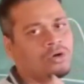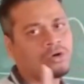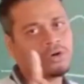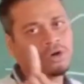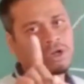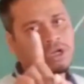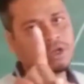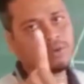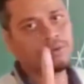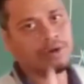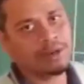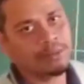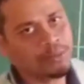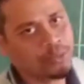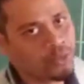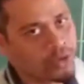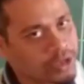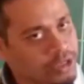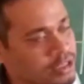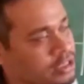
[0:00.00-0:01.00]
Only 1
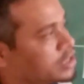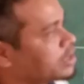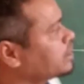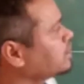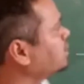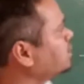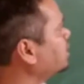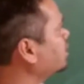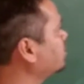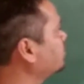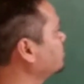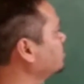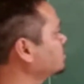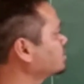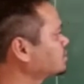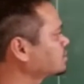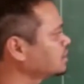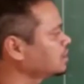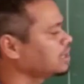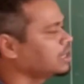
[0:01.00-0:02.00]
point. That
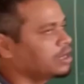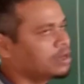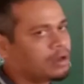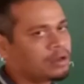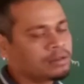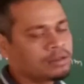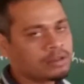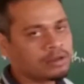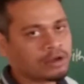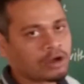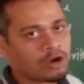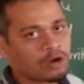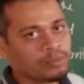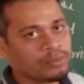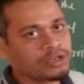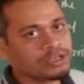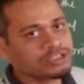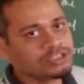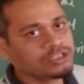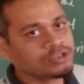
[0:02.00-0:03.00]
means how
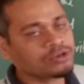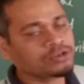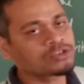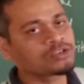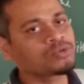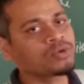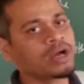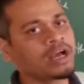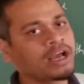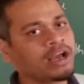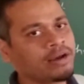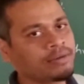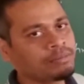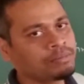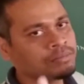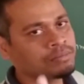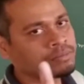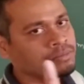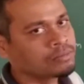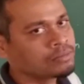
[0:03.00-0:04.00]
many zeros do I
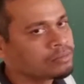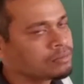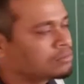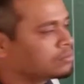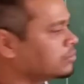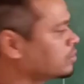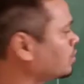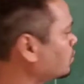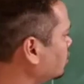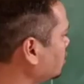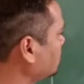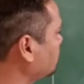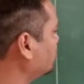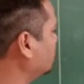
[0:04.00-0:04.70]
have? Only